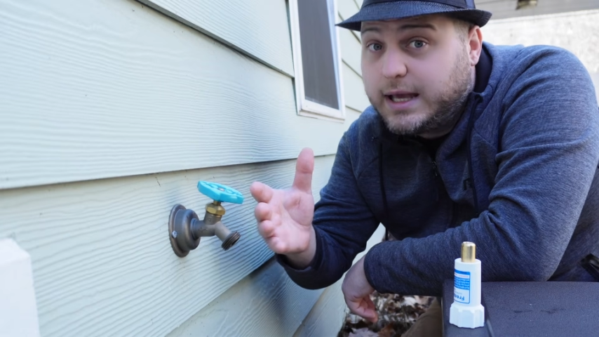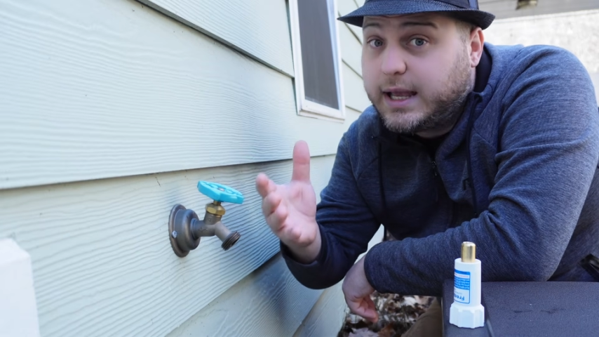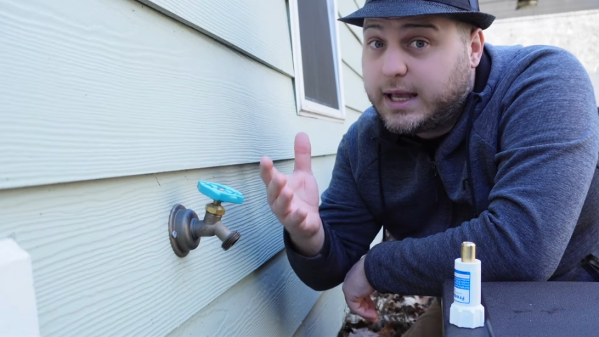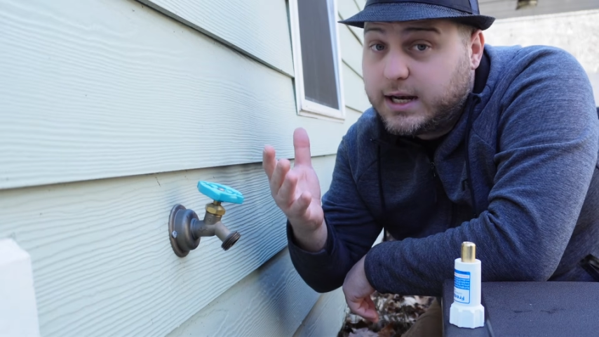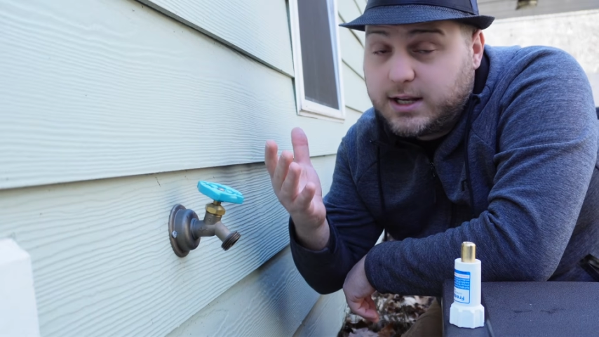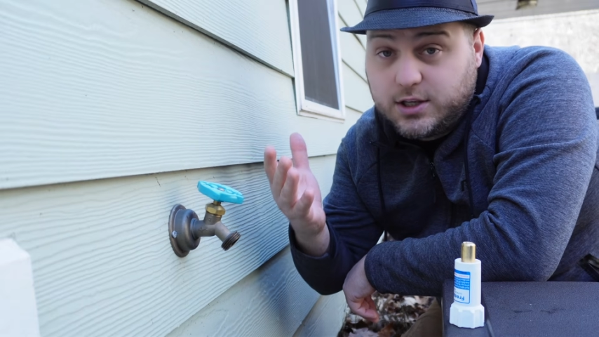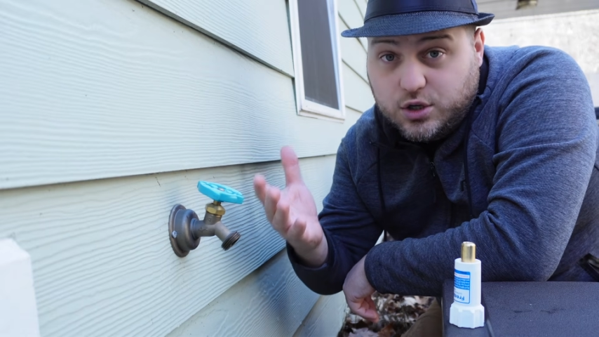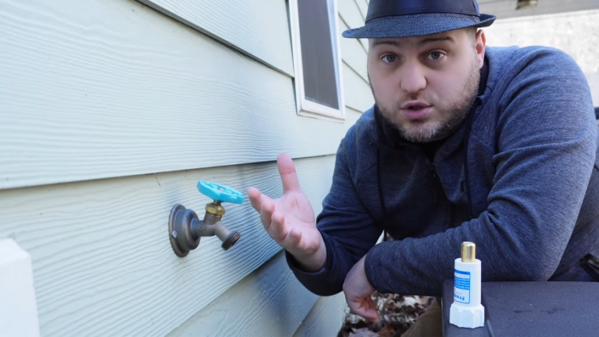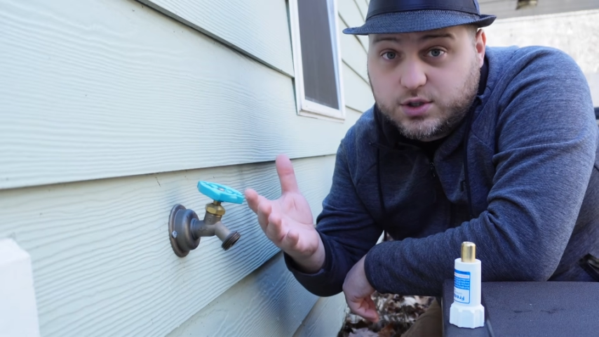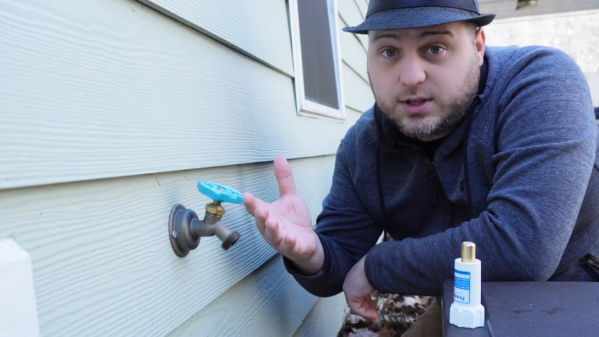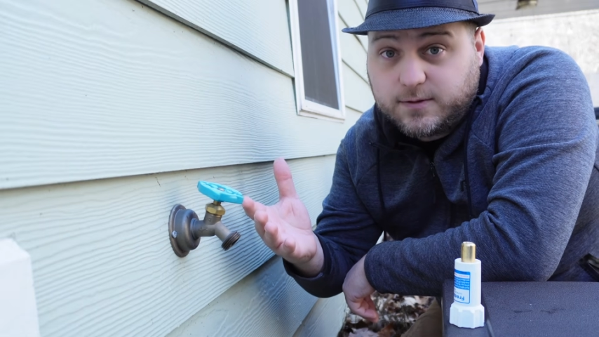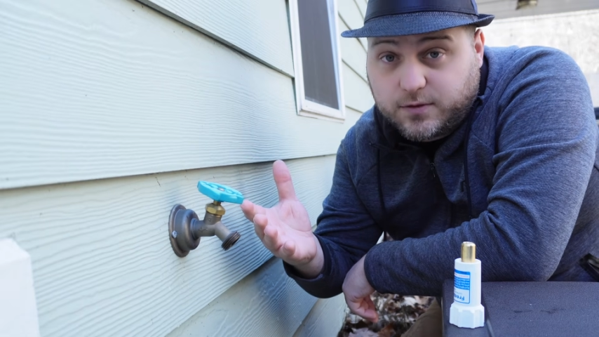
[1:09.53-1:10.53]
and it
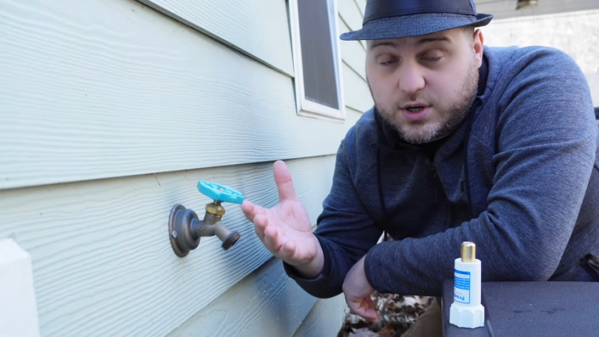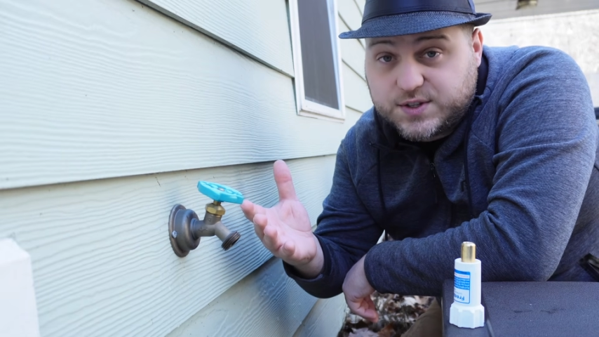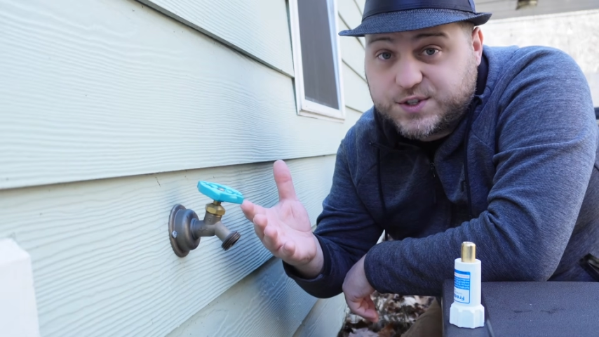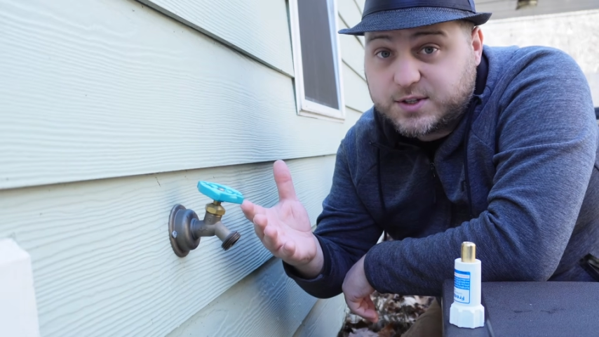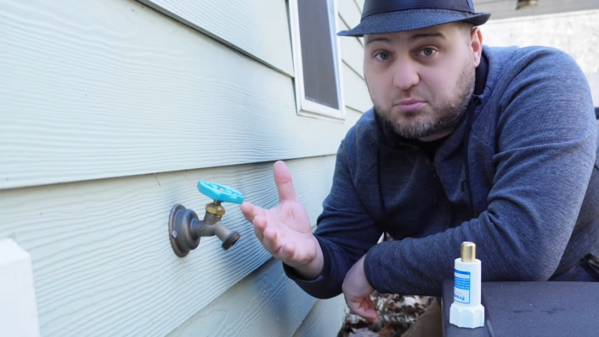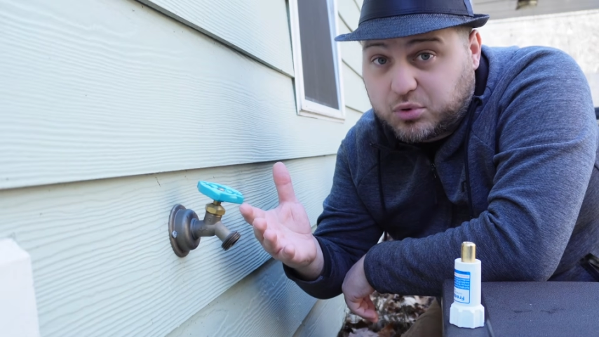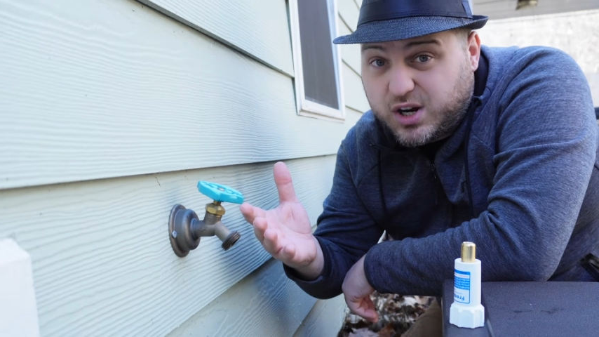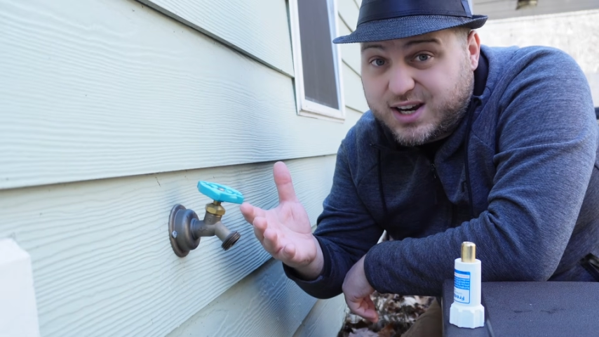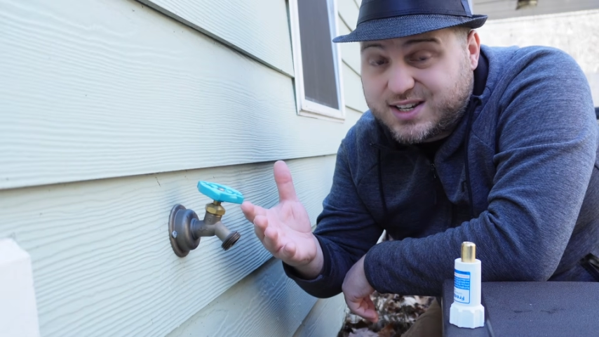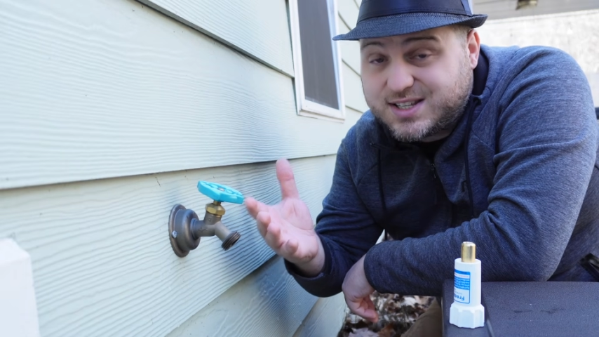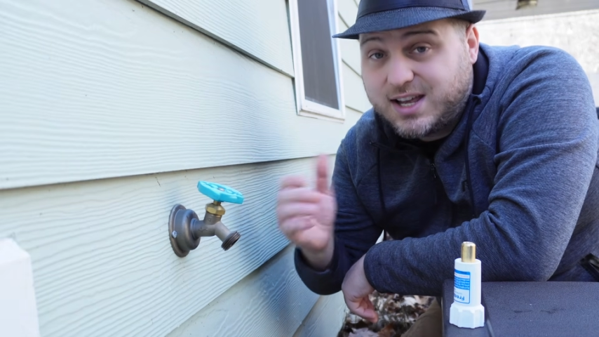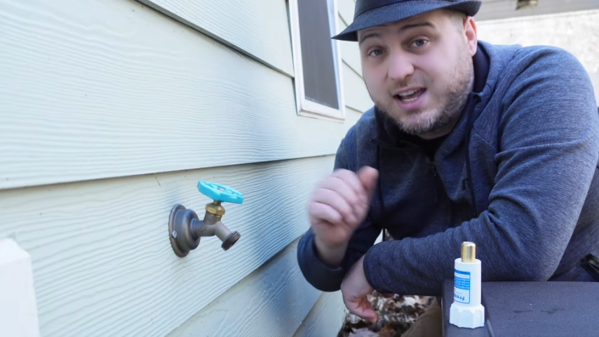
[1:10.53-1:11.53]
usually freezes and breaks.